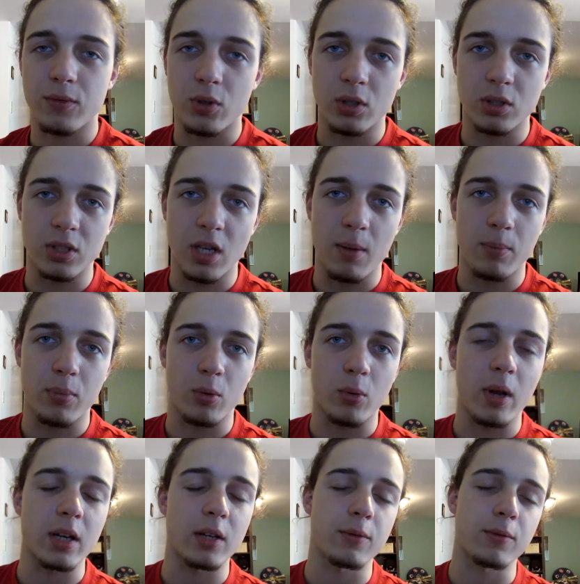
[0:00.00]
for example,
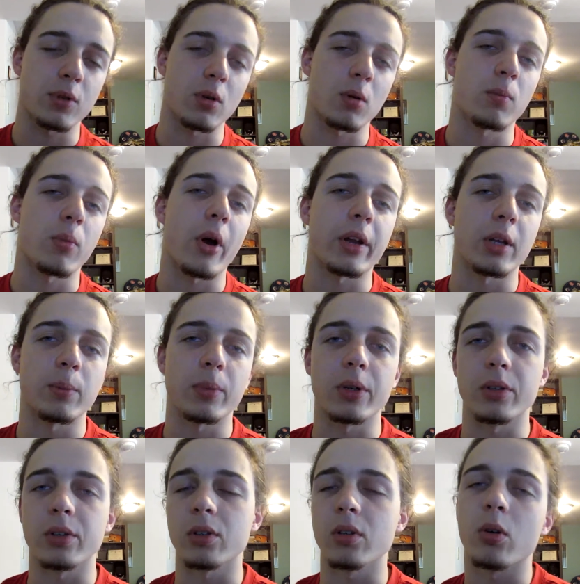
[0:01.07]
right? If you're a
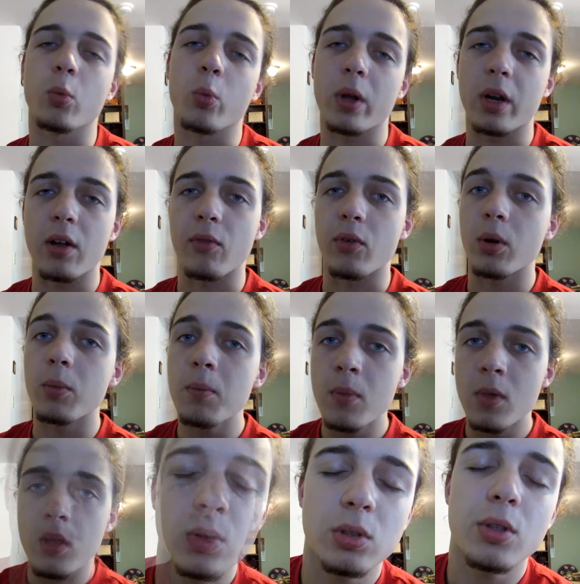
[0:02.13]
bodybuilder or whatever,
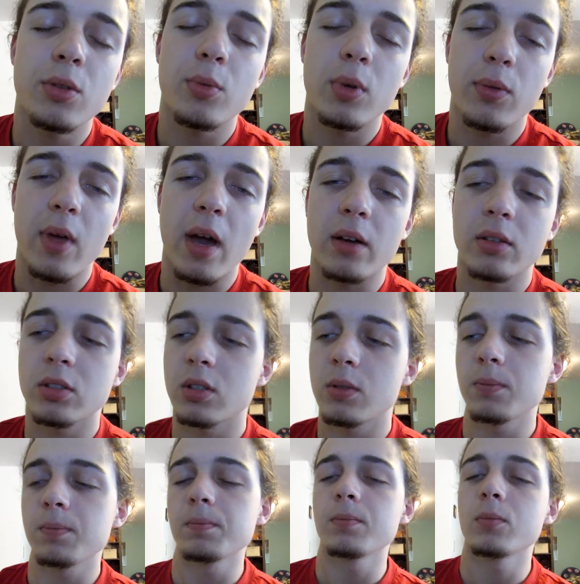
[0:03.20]
you use
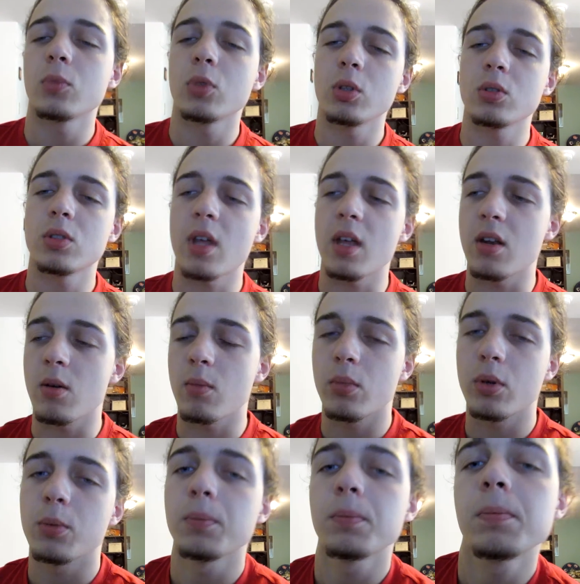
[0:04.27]
3,000, use that
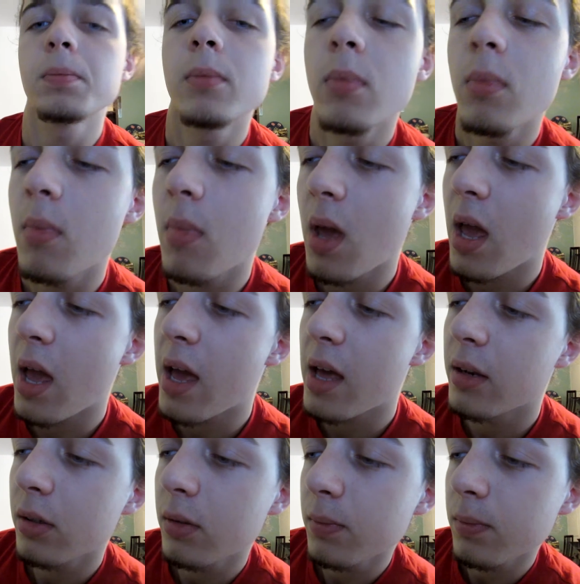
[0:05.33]
number,
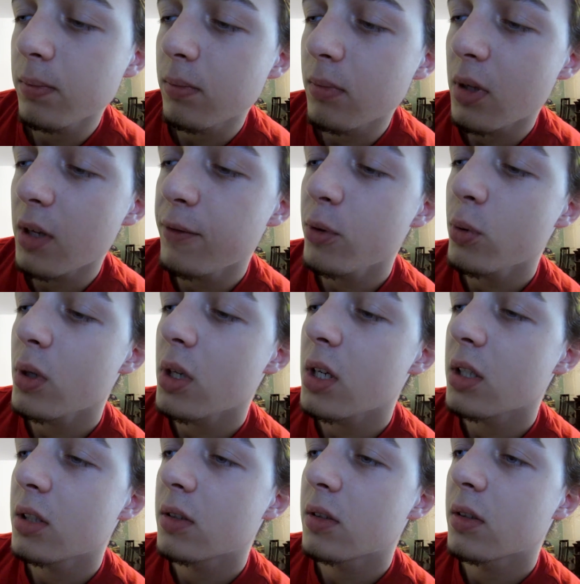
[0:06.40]
and if you
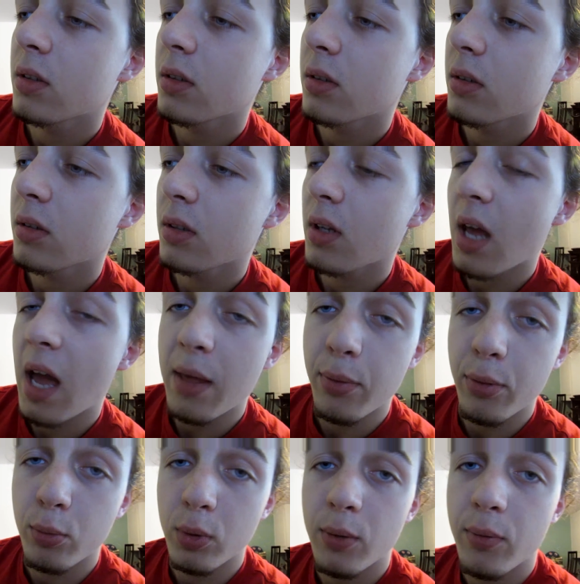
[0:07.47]
eat
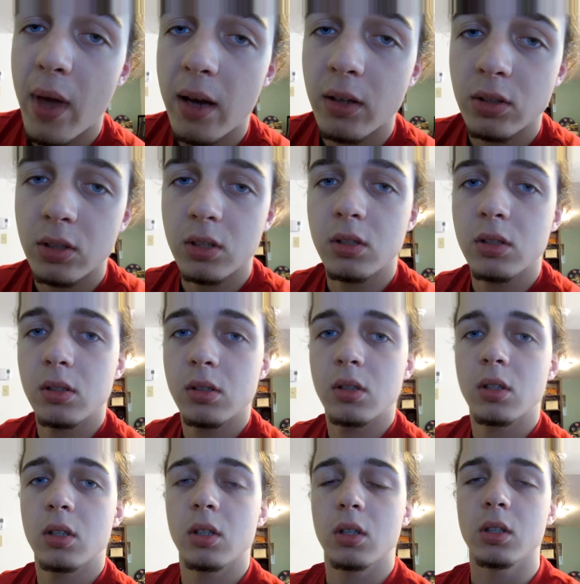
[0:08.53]
at 3,000,
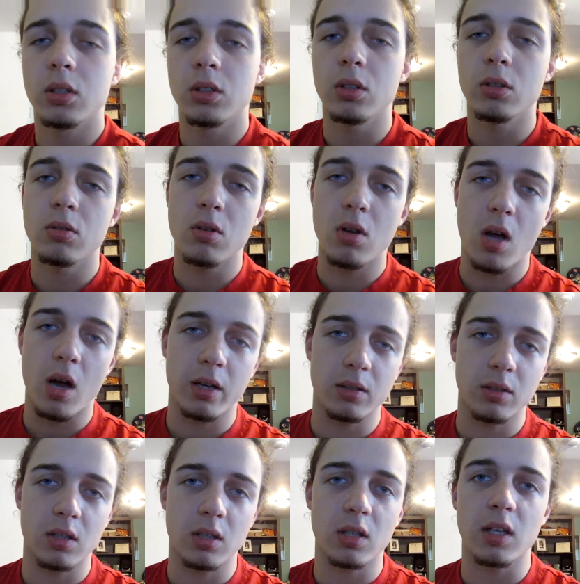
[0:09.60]
you're
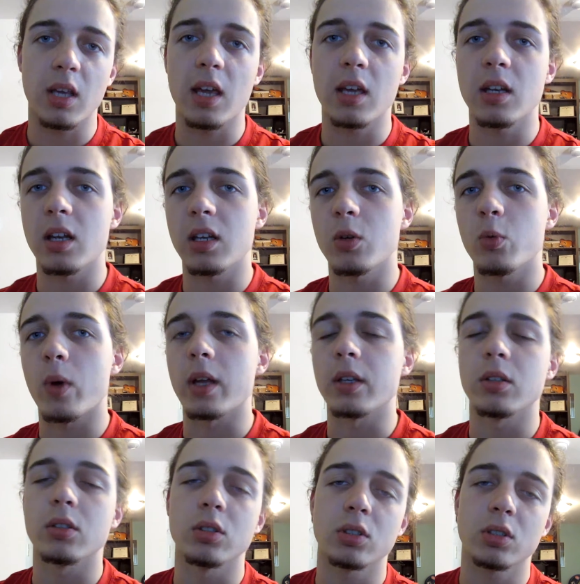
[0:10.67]
not going to gain any
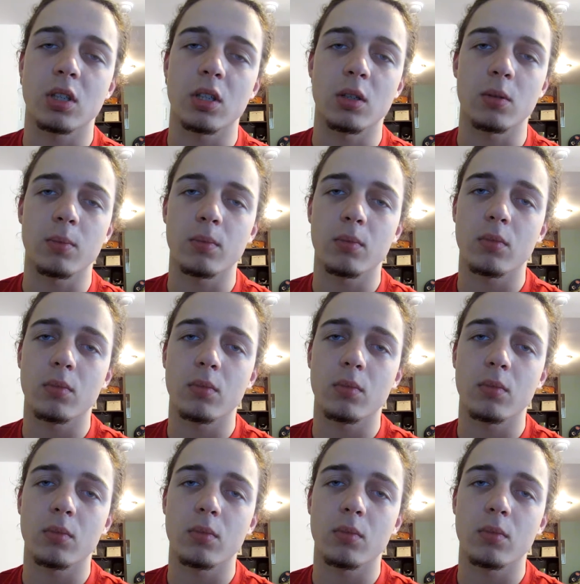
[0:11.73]
weight. You're just going to